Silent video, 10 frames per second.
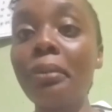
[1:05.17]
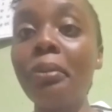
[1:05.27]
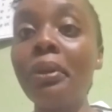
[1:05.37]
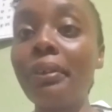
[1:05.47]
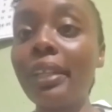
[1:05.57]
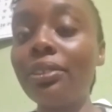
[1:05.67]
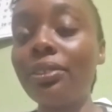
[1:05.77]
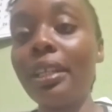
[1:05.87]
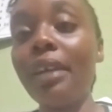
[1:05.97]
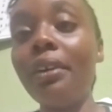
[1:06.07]
a parent
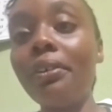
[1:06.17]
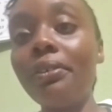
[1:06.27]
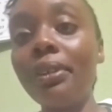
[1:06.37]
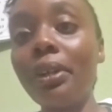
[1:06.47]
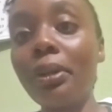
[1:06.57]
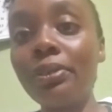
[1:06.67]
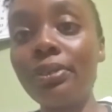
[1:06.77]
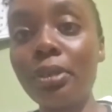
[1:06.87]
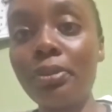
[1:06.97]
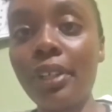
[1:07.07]
to their
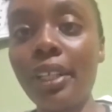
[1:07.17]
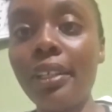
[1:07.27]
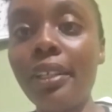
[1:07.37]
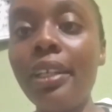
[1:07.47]
offspring.